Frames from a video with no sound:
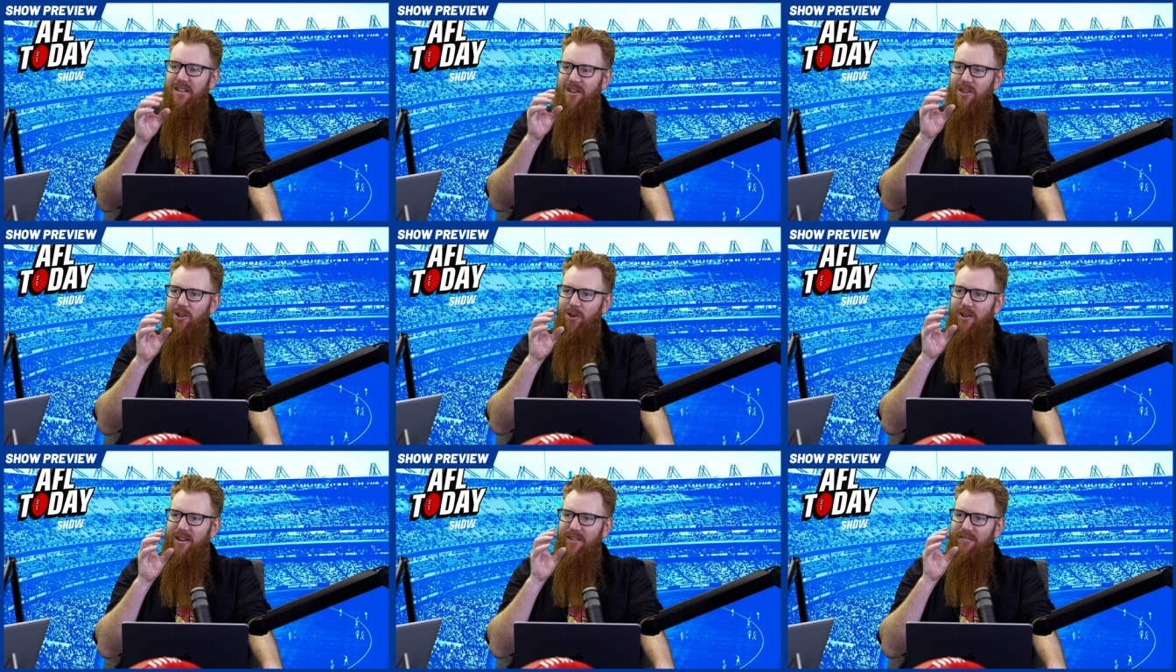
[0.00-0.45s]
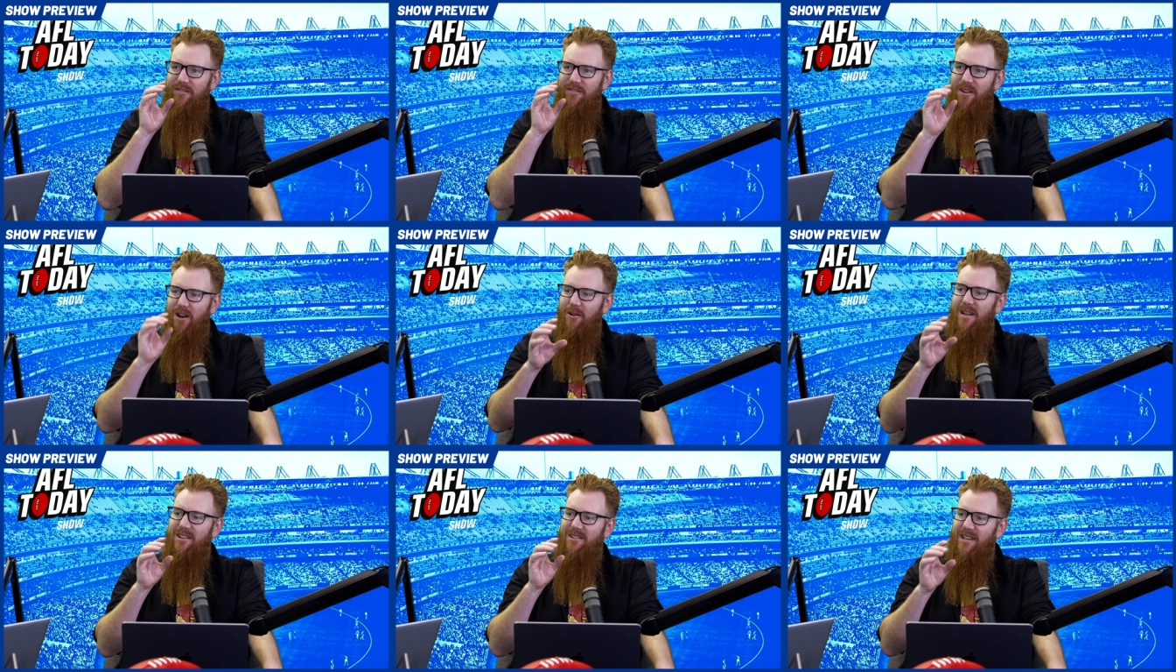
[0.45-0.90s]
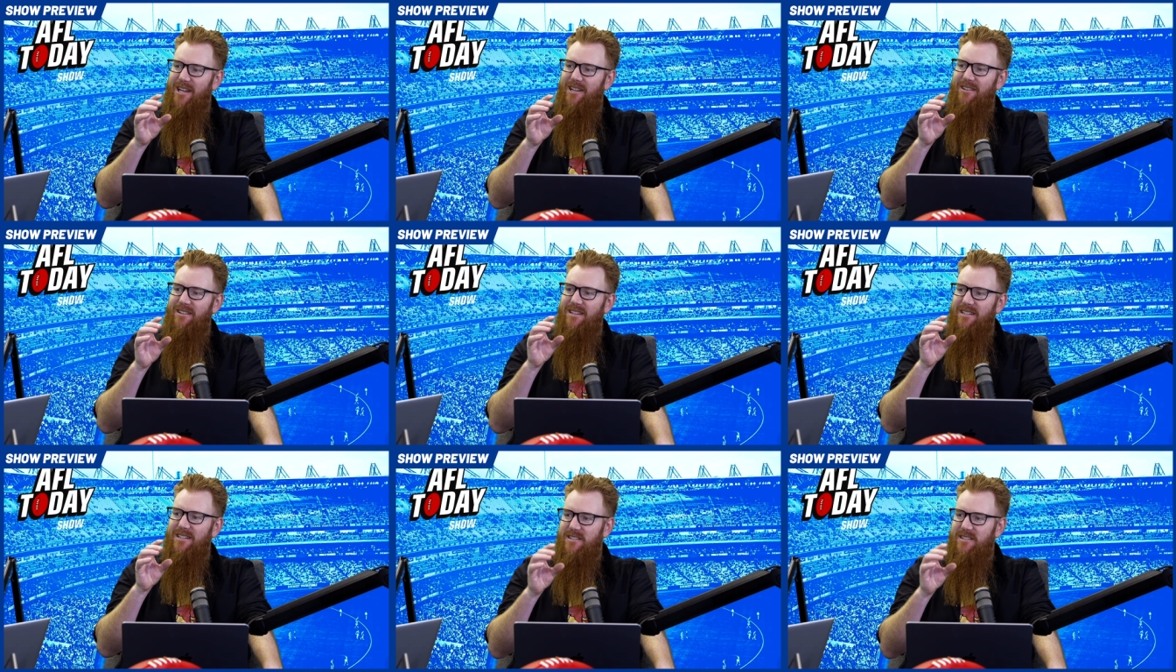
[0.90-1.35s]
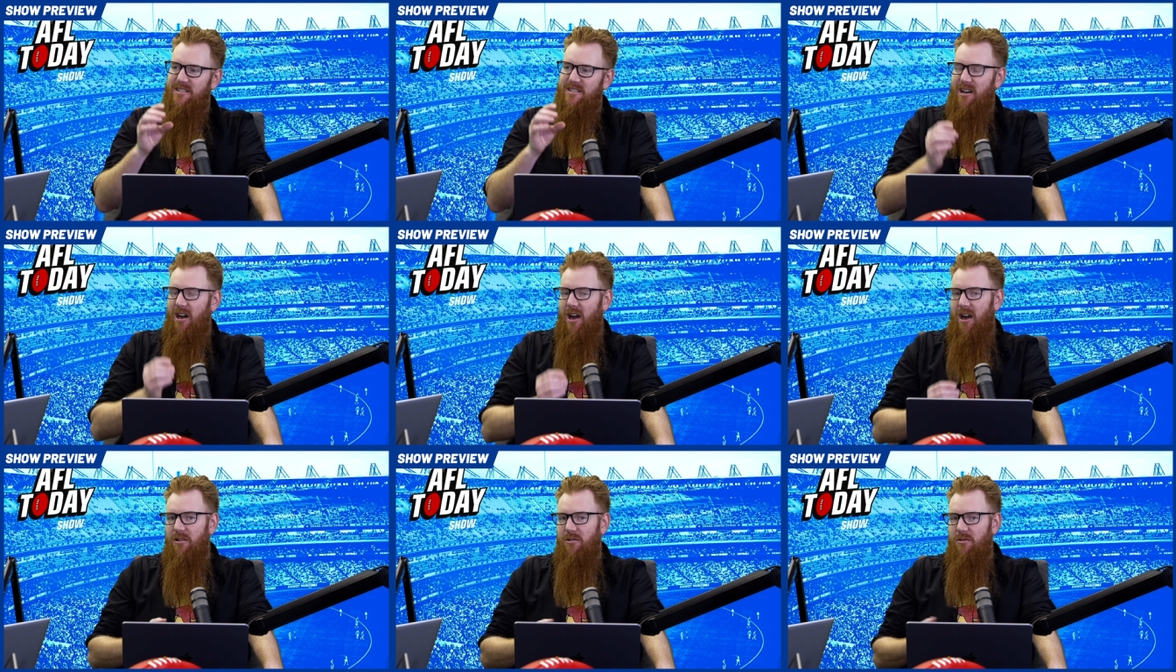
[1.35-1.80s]
You can very clearly just
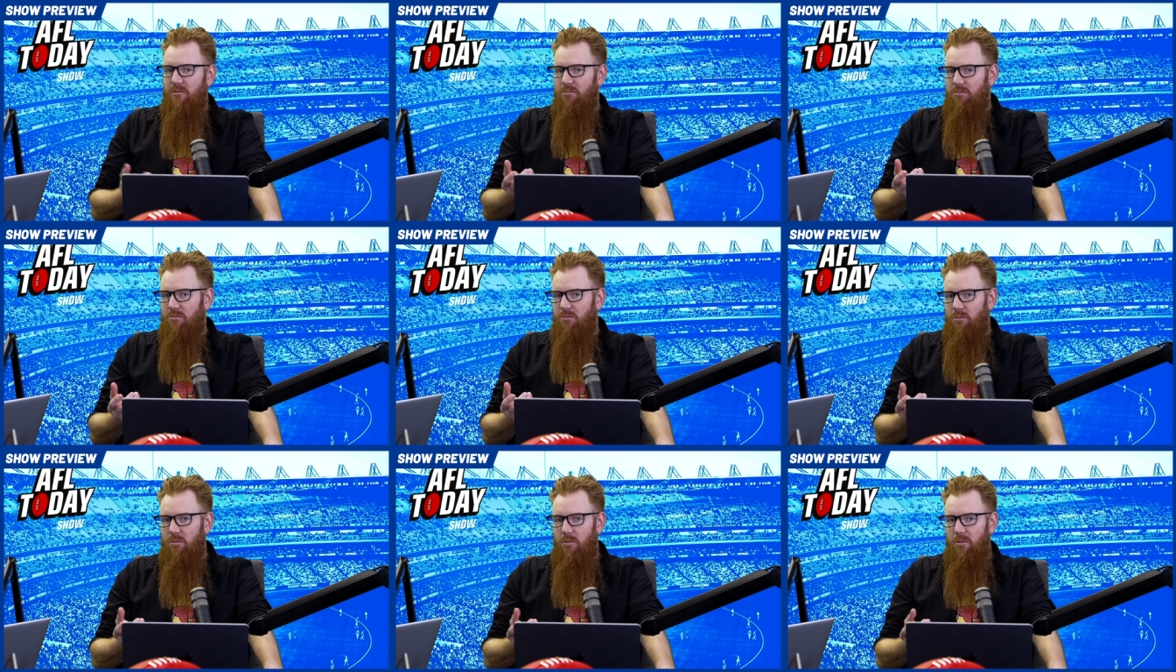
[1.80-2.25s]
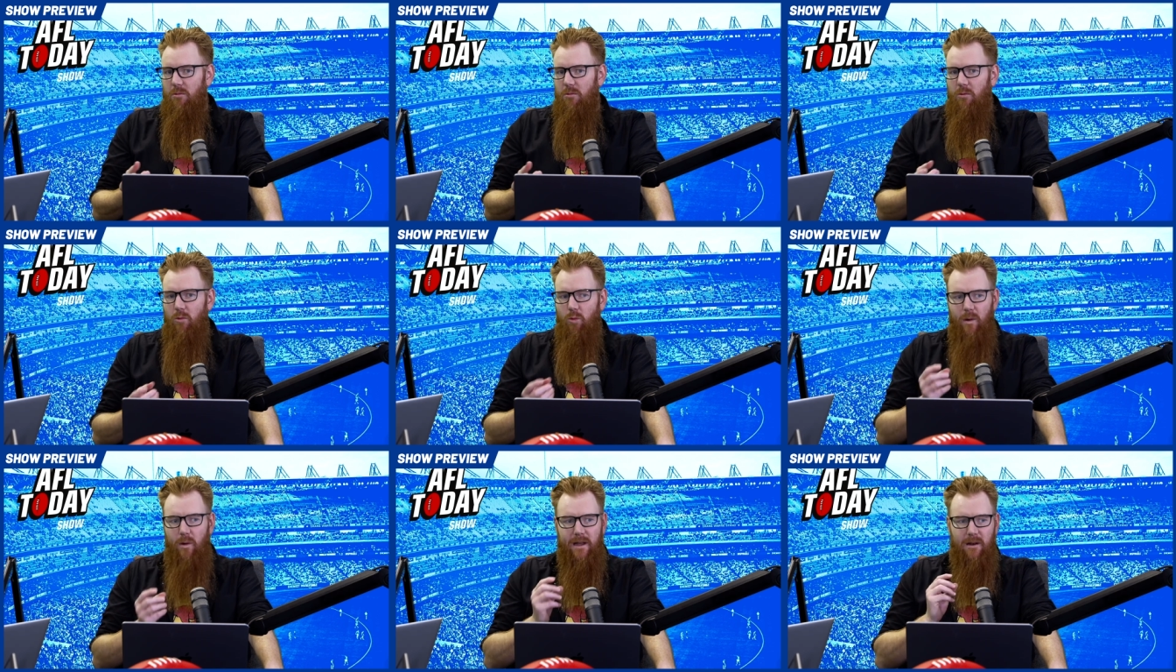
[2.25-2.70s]
go, we can